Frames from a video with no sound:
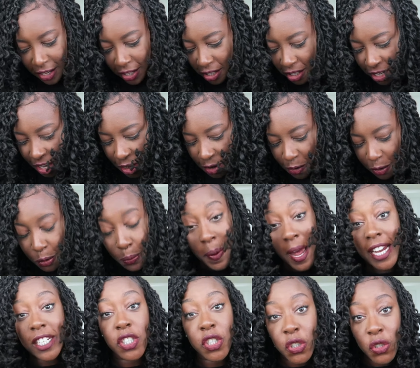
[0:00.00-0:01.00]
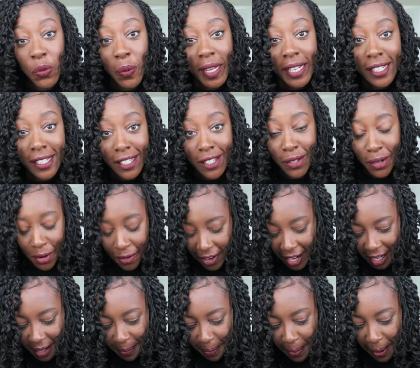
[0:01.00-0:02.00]
so or passion twists,
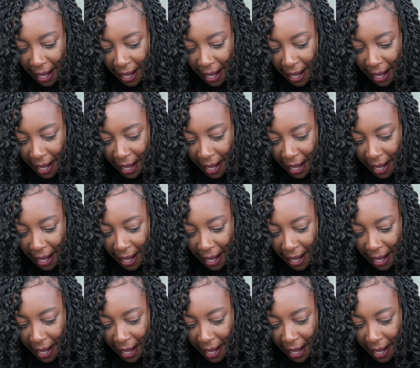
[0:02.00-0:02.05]
sorry.